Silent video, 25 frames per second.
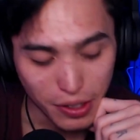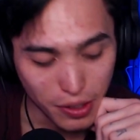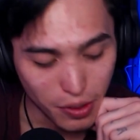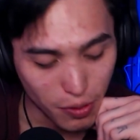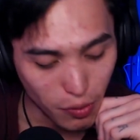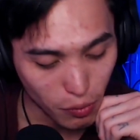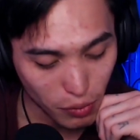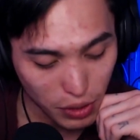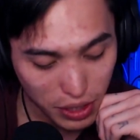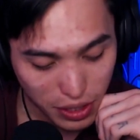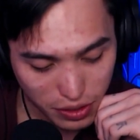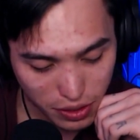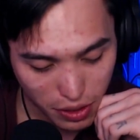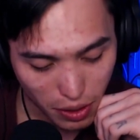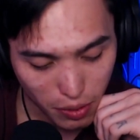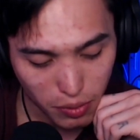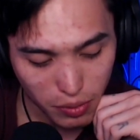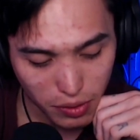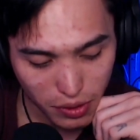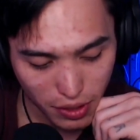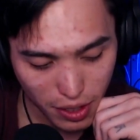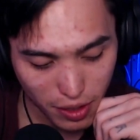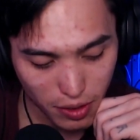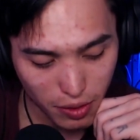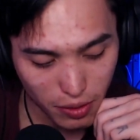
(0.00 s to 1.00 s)
we don't
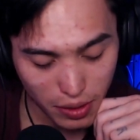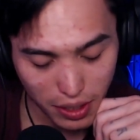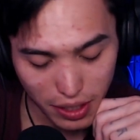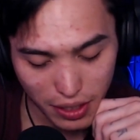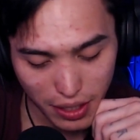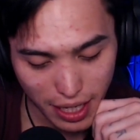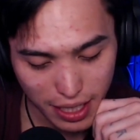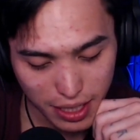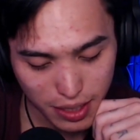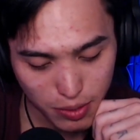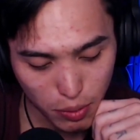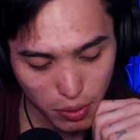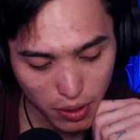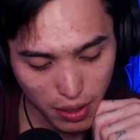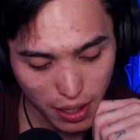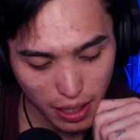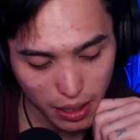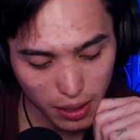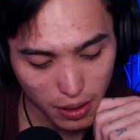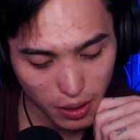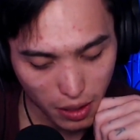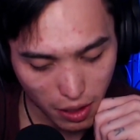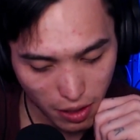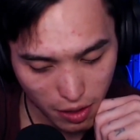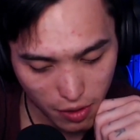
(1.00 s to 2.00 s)
know and that's what i
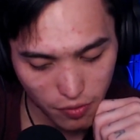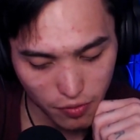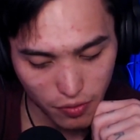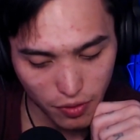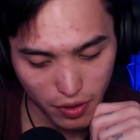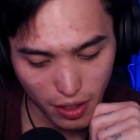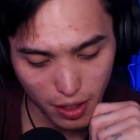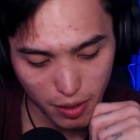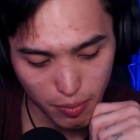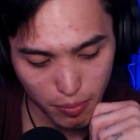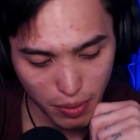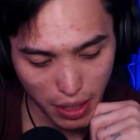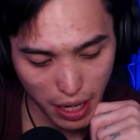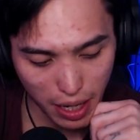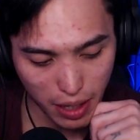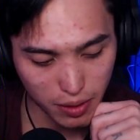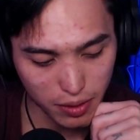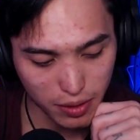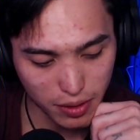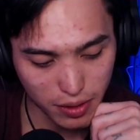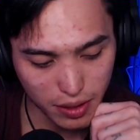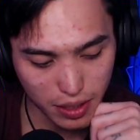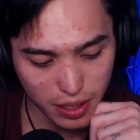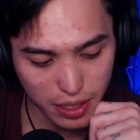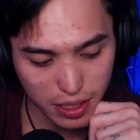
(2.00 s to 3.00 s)
love about
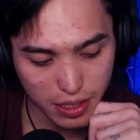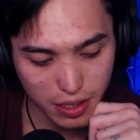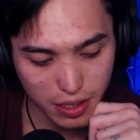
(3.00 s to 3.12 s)
this